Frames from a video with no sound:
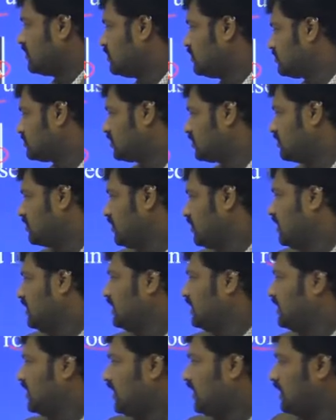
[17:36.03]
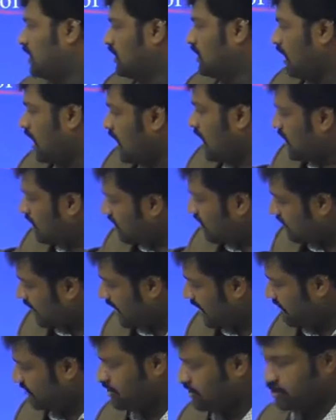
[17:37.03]
So all are
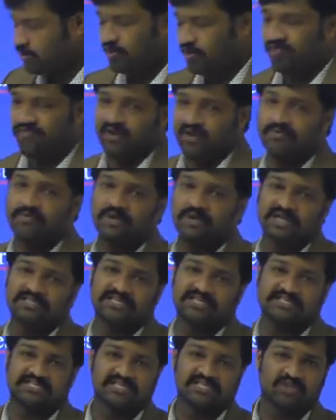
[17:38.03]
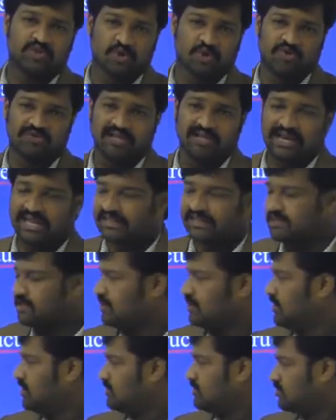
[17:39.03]
having uniform cross section throughout the length.
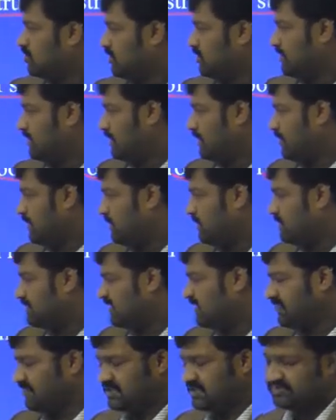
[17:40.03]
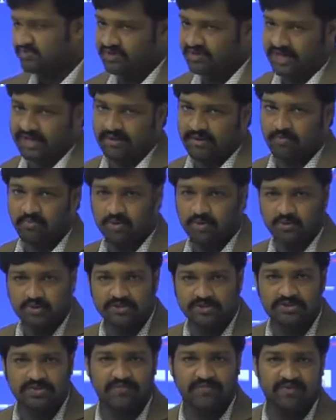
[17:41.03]
So here by means of this we can
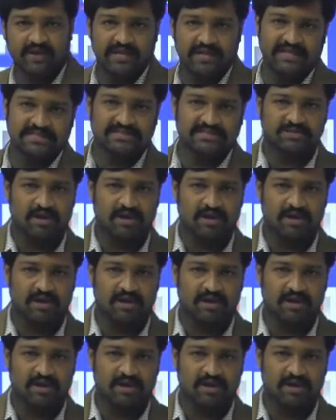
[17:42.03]
produce various